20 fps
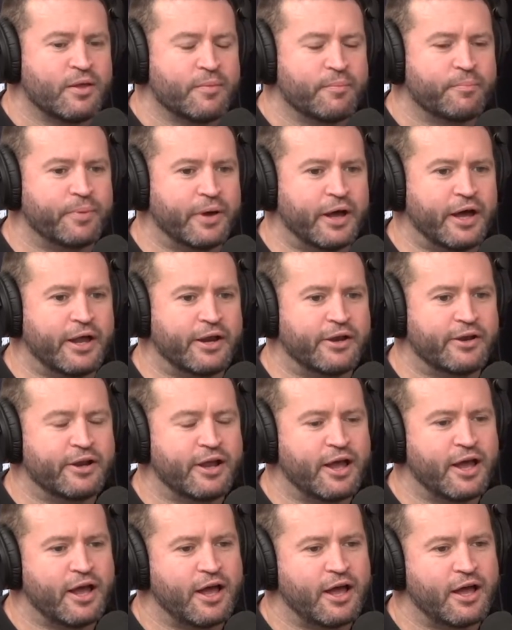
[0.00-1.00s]
But
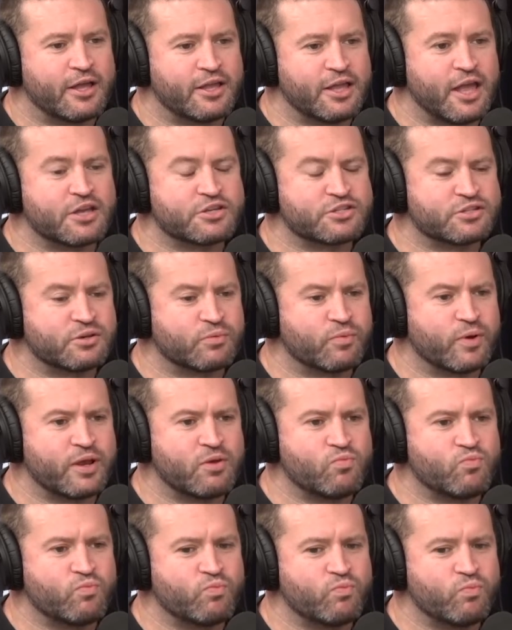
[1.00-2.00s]
so we
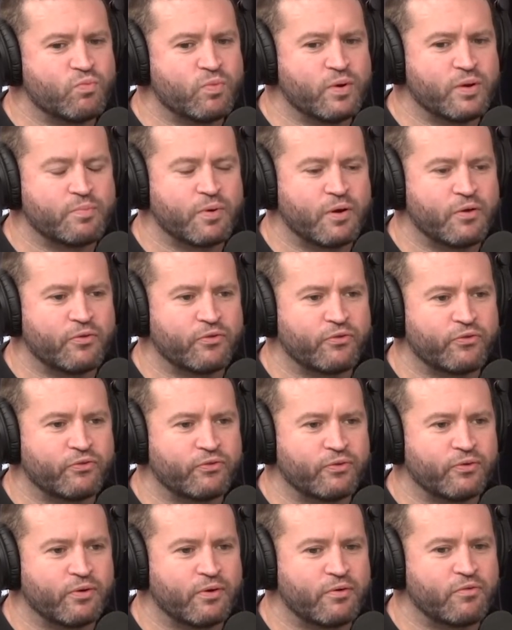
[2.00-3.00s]

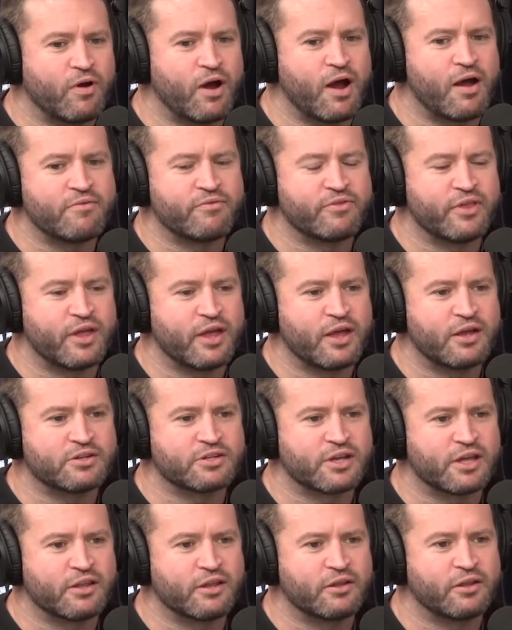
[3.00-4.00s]
both arrived there
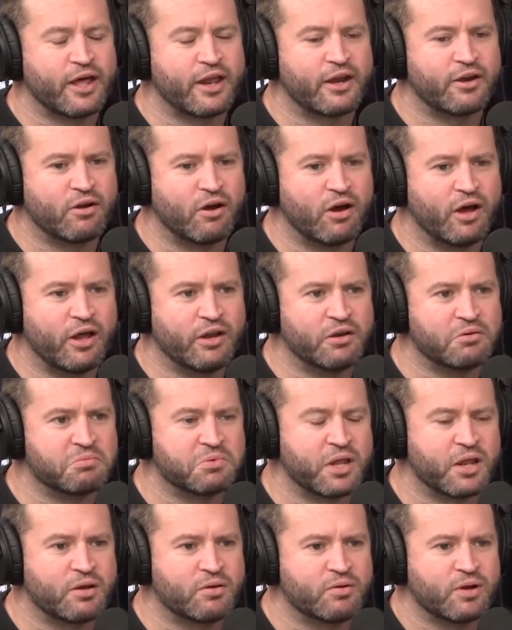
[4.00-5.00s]
together late at night,
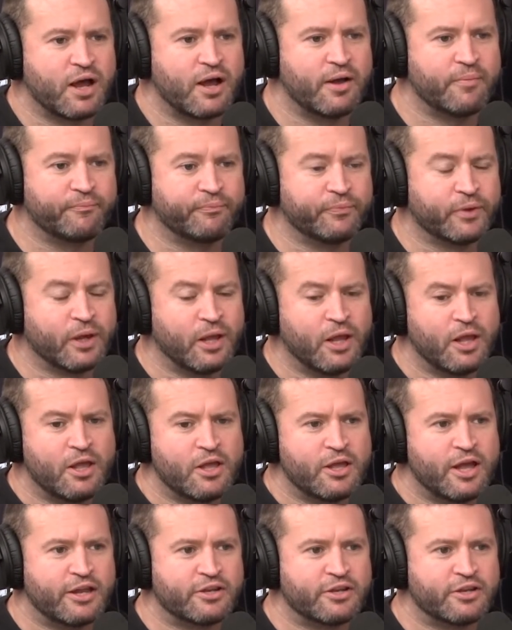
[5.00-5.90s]
and then had